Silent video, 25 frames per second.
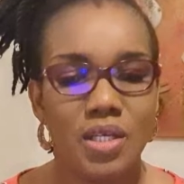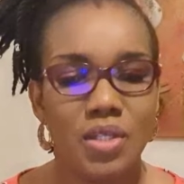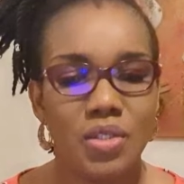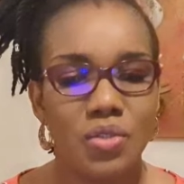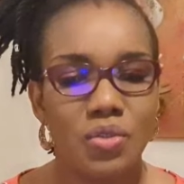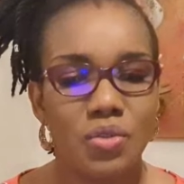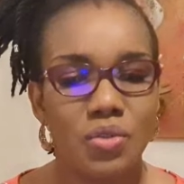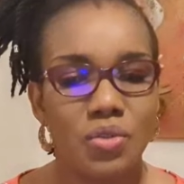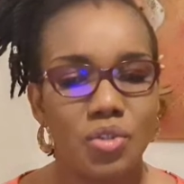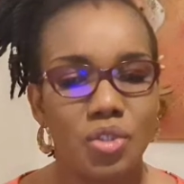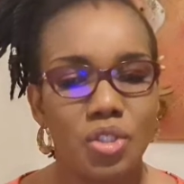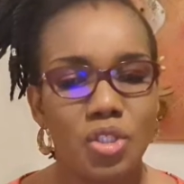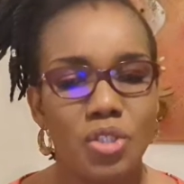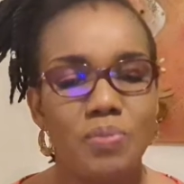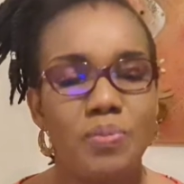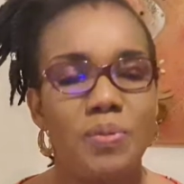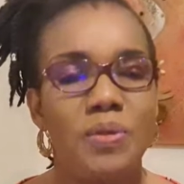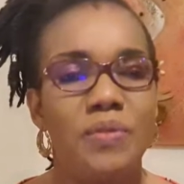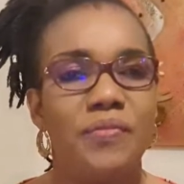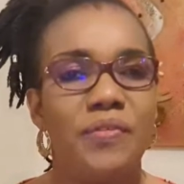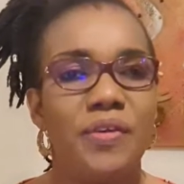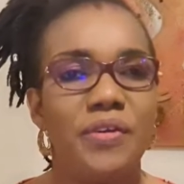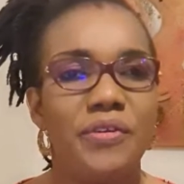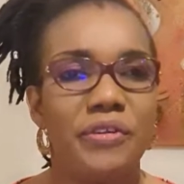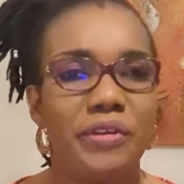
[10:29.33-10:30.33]
So just
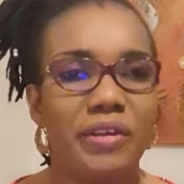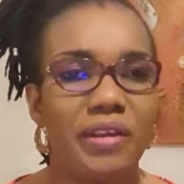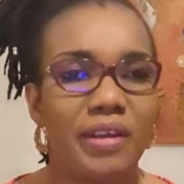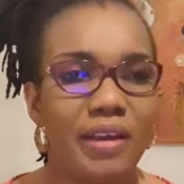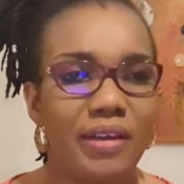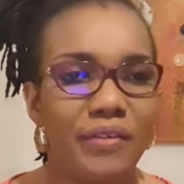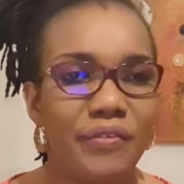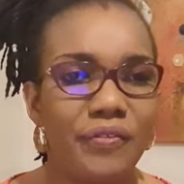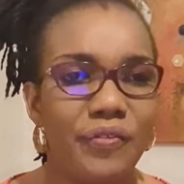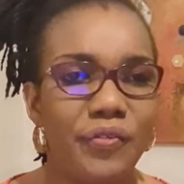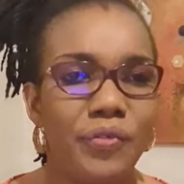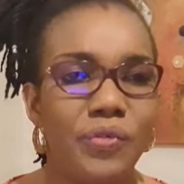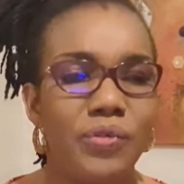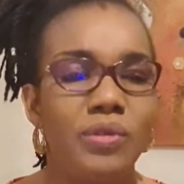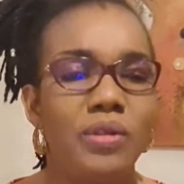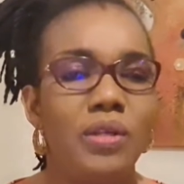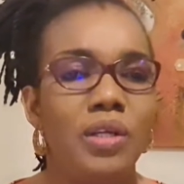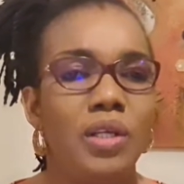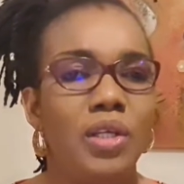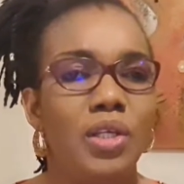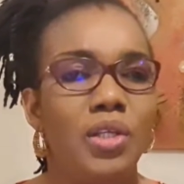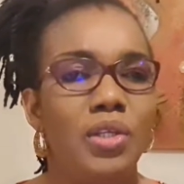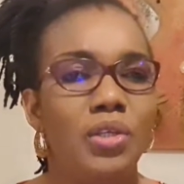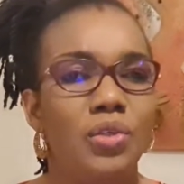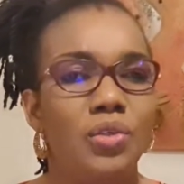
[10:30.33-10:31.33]
be very careful,
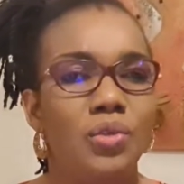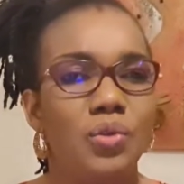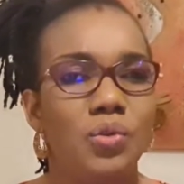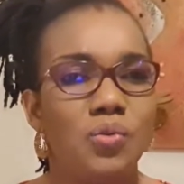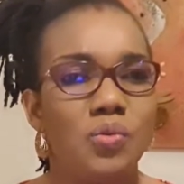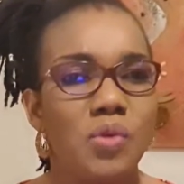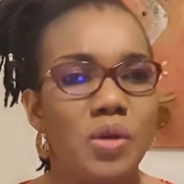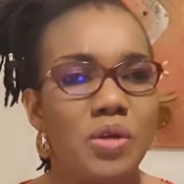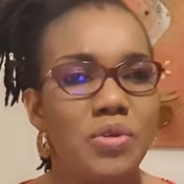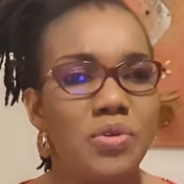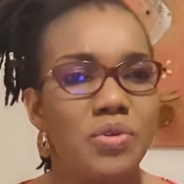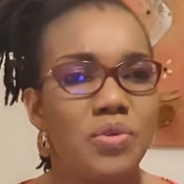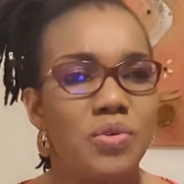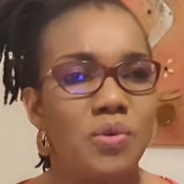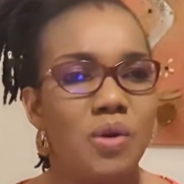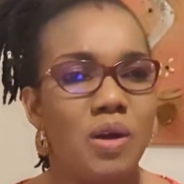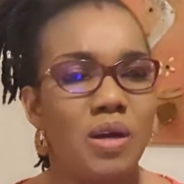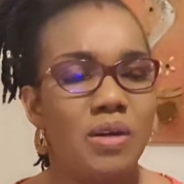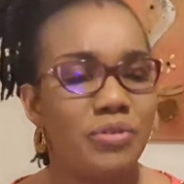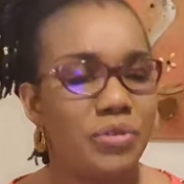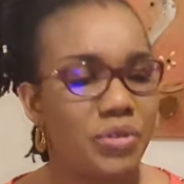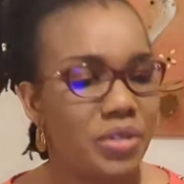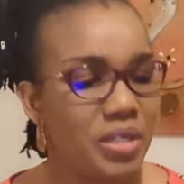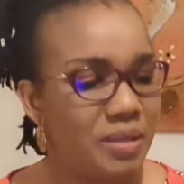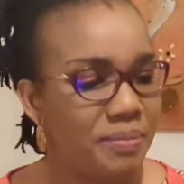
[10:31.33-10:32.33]
you know, when you
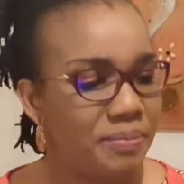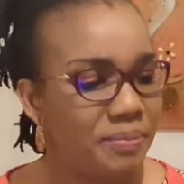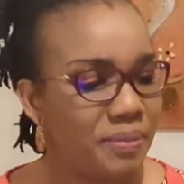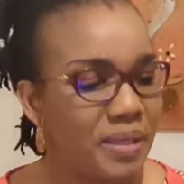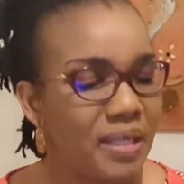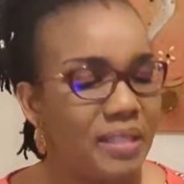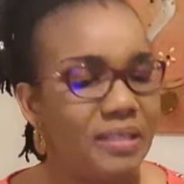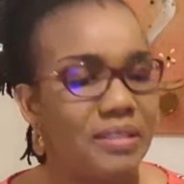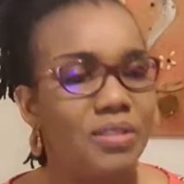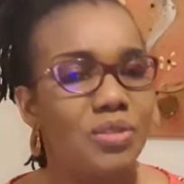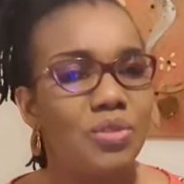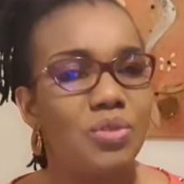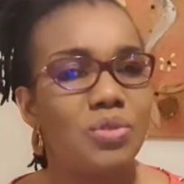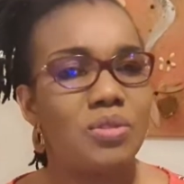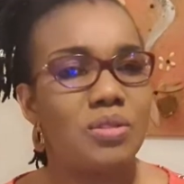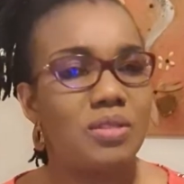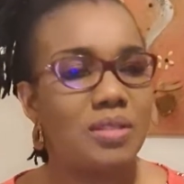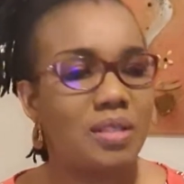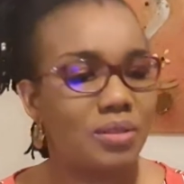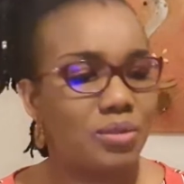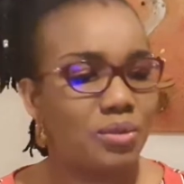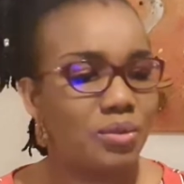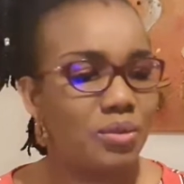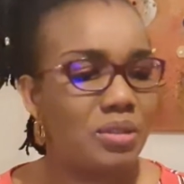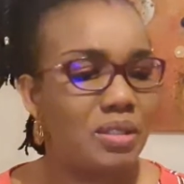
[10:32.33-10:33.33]
are really planning to
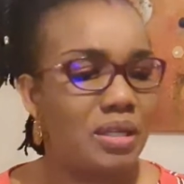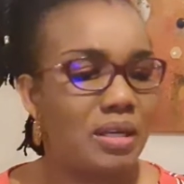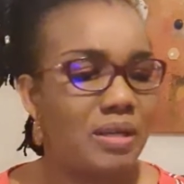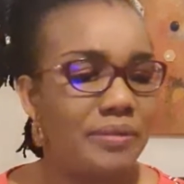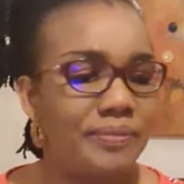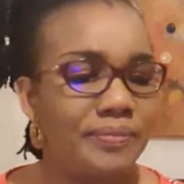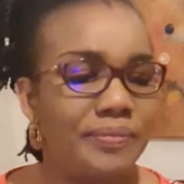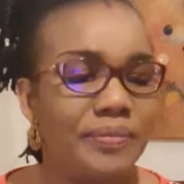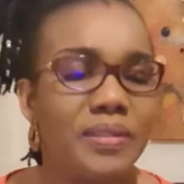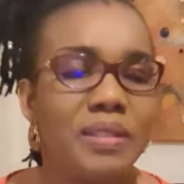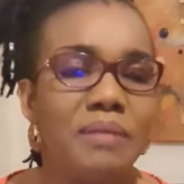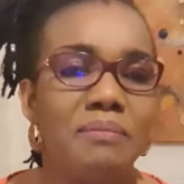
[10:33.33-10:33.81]
settle down.